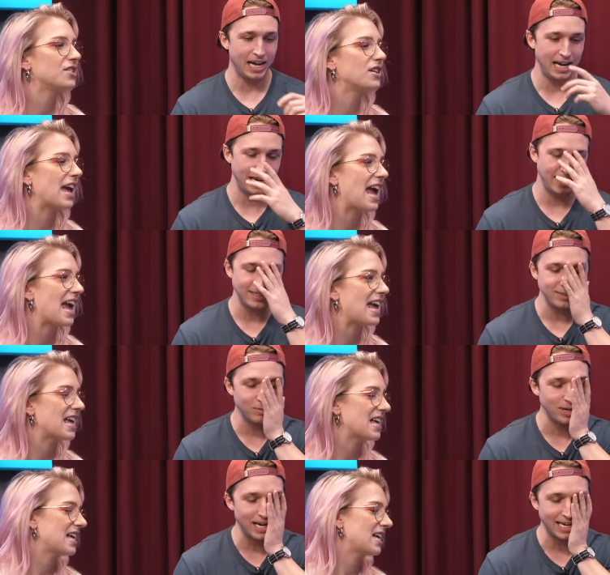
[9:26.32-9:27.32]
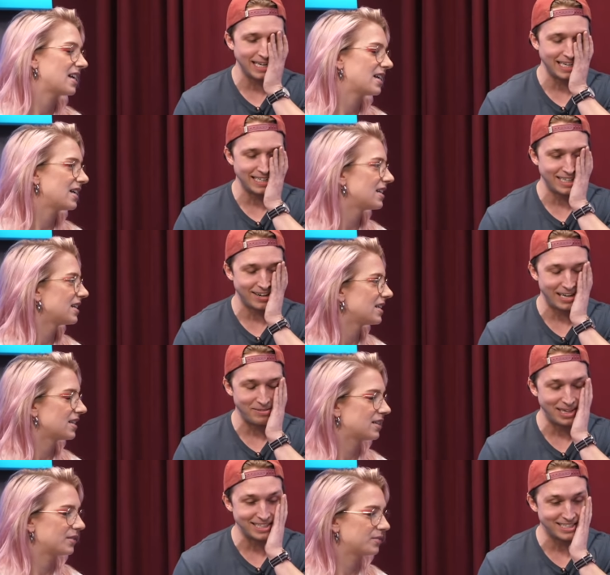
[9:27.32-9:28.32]
Speaker 1: It's okay. We're not gonna get there
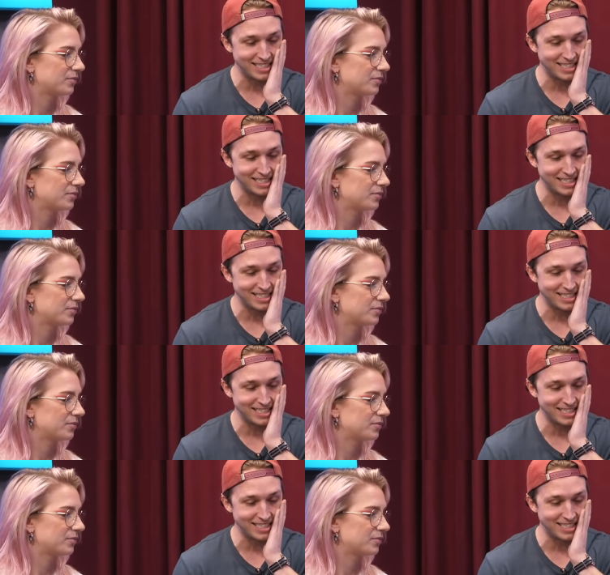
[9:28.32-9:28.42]
anyways.